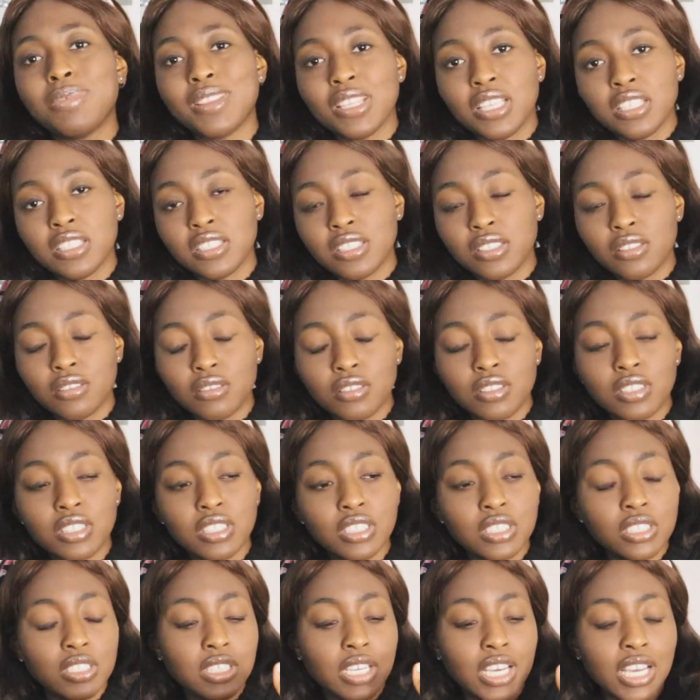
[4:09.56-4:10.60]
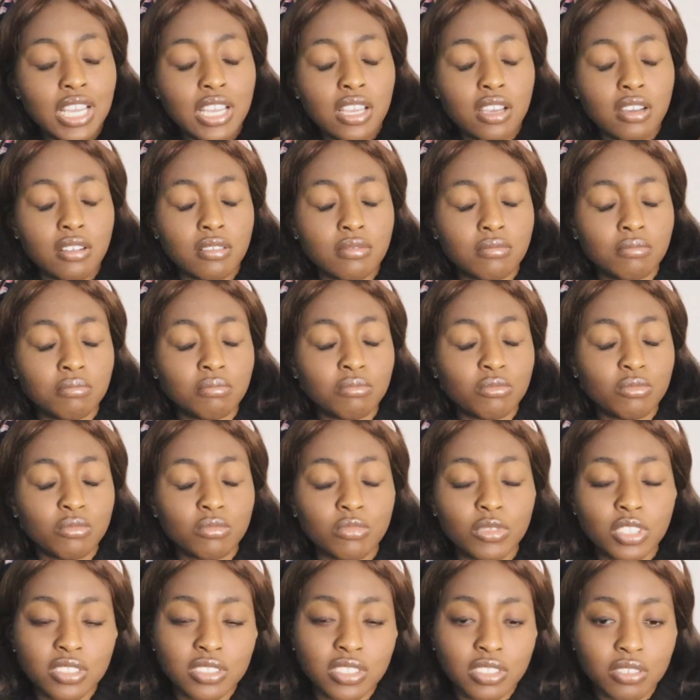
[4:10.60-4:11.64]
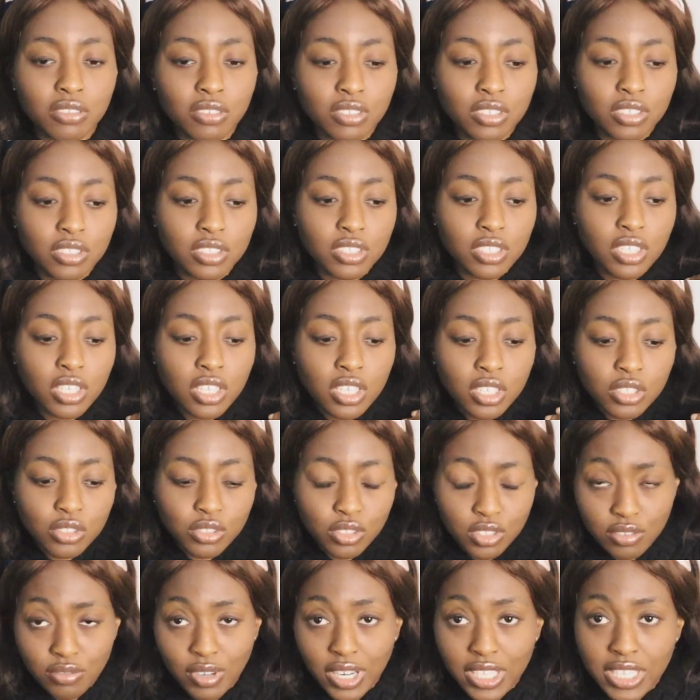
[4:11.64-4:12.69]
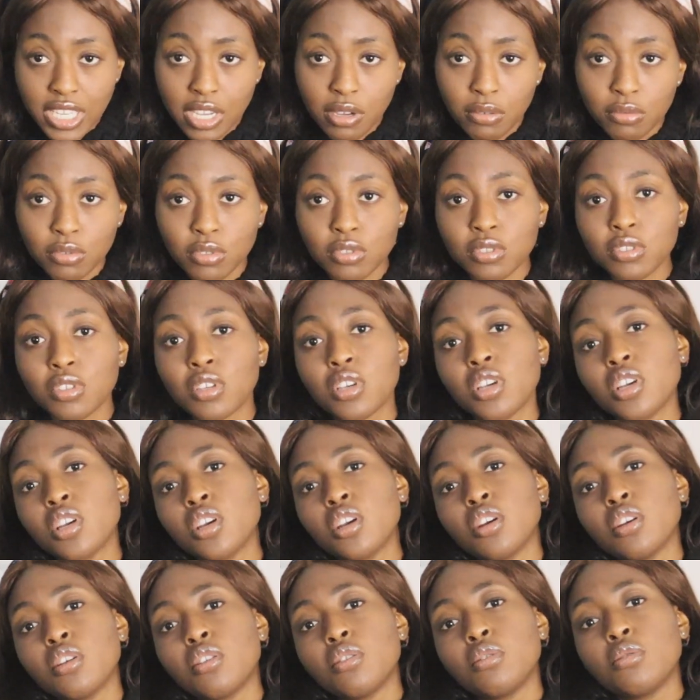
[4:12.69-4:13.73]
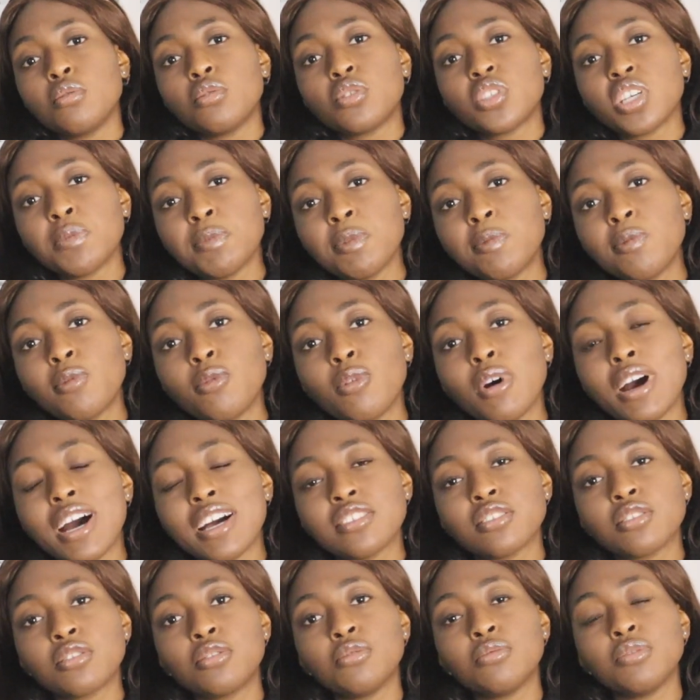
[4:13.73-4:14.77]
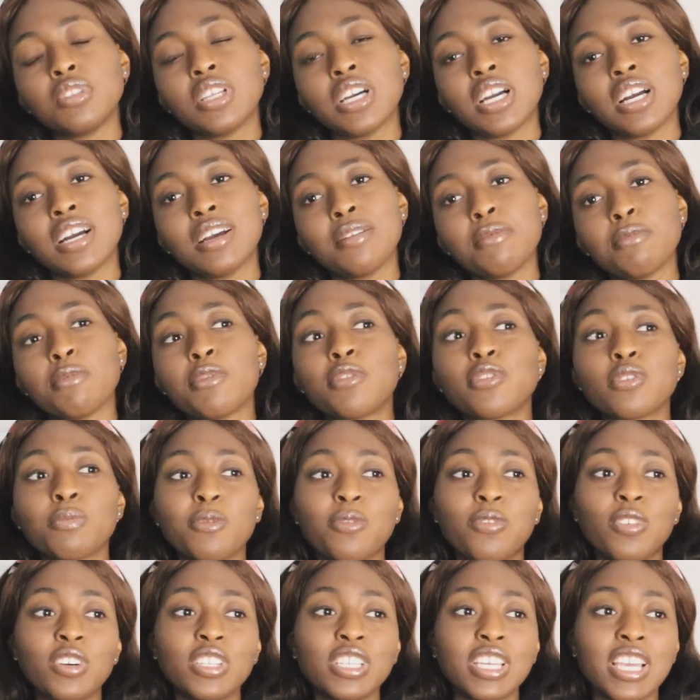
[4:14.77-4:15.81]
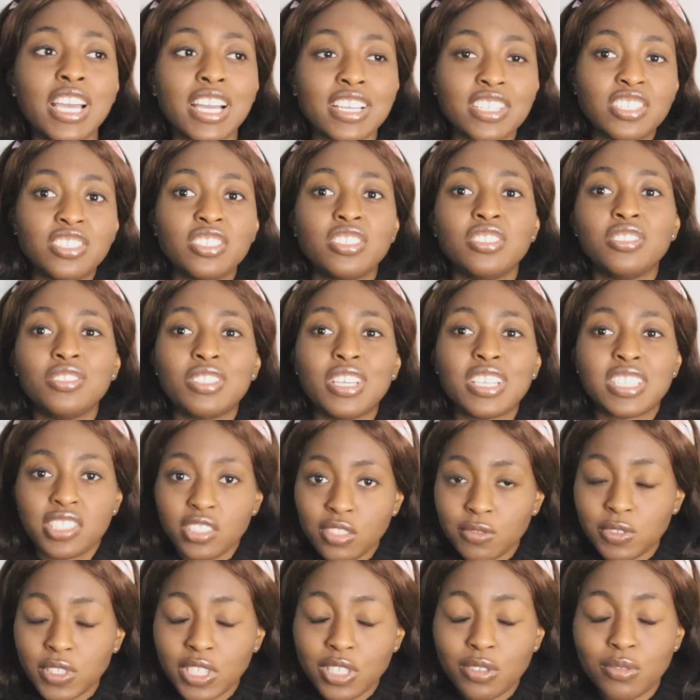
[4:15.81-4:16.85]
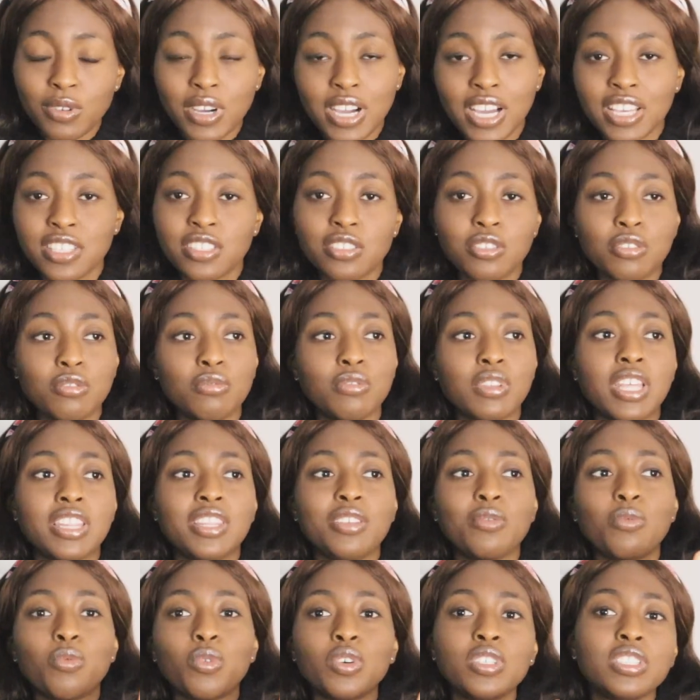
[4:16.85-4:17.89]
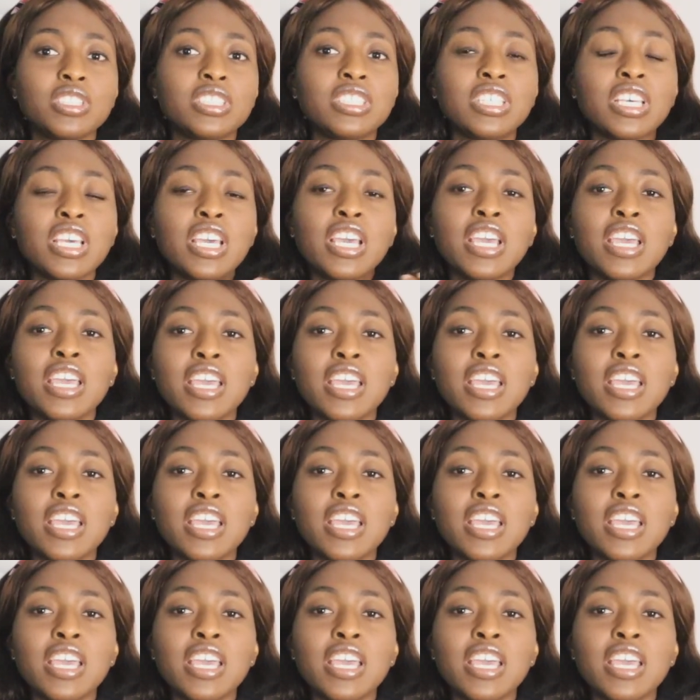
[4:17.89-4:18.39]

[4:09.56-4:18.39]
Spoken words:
place, to the what do they call it, to the rat house, some people will ask you that, so before they actually extend your visa, they will ask you that they want to